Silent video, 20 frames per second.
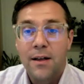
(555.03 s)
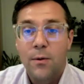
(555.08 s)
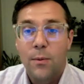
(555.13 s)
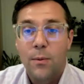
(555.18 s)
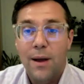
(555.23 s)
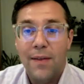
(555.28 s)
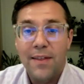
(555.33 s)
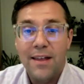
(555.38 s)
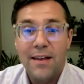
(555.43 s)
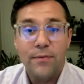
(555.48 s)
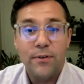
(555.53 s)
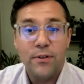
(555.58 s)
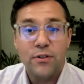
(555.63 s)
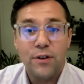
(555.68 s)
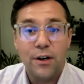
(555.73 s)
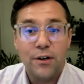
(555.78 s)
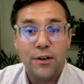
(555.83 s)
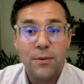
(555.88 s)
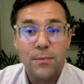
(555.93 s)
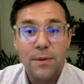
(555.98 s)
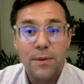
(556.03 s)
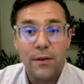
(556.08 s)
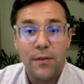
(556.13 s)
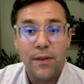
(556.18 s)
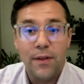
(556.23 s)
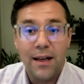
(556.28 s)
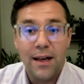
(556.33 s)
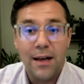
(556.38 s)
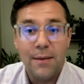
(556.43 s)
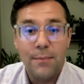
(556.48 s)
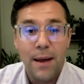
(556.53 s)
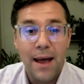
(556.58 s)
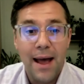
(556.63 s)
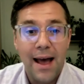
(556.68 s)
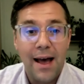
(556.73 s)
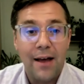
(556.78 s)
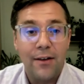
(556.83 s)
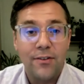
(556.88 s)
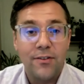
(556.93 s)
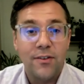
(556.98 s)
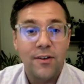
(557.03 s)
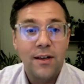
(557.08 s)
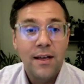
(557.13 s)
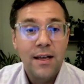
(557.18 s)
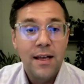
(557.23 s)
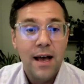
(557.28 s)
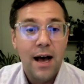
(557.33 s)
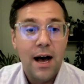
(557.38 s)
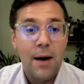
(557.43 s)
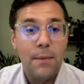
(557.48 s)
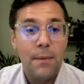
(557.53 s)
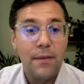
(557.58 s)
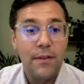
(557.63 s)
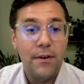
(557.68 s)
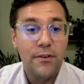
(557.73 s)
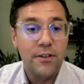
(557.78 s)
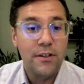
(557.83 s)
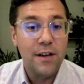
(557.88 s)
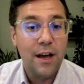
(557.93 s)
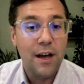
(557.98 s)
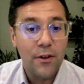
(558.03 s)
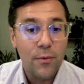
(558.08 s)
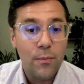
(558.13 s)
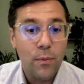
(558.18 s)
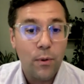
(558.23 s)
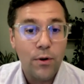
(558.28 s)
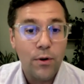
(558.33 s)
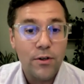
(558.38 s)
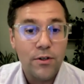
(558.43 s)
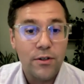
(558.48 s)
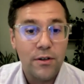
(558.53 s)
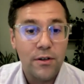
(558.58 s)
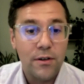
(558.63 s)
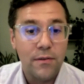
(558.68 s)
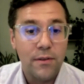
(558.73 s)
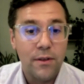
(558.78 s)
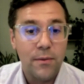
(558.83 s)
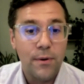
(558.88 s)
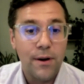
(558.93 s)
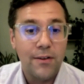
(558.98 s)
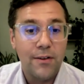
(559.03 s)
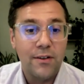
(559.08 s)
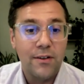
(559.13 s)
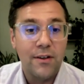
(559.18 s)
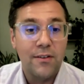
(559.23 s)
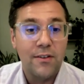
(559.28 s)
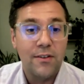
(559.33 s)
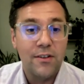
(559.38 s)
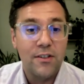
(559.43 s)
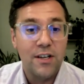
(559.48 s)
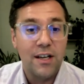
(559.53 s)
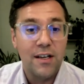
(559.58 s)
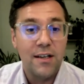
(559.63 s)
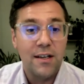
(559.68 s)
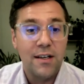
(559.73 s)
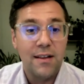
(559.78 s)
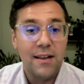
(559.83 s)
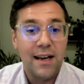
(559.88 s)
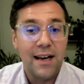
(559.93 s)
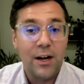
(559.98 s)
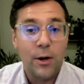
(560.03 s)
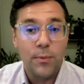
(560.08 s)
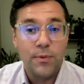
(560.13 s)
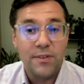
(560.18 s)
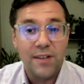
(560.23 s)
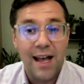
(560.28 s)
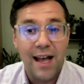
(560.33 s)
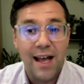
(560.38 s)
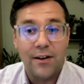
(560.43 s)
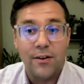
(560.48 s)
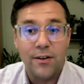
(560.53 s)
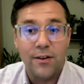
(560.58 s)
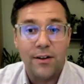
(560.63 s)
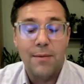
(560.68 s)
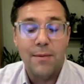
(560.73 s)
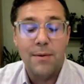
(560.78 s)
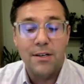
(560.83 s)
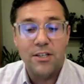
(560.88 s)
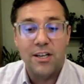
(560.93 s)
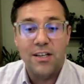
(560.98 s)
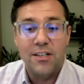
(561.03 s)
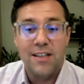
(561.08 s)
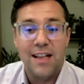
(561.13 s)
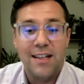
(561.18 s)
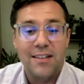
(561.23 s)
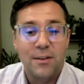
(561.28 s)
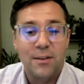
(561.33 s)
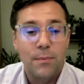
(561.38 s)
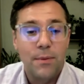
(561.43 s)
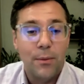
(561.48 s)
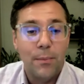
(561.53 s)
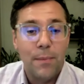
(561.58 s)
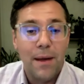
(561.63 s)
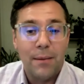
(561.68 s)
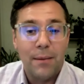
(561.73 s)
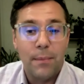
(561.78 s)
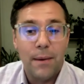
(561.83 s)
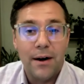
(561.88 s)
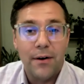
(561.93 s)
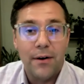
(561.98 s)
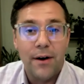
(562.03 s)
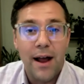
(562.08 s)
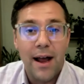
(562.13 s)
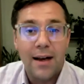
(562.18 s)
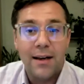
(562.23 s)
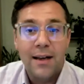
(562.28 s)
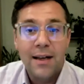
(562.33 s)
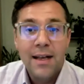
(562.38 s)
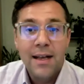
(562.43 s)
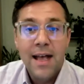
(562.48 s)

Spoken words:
We had the infrastructure bill that got passed, but there's another portion of the president's agenda that helps tackle climate change, and that's the Buildback Better Act.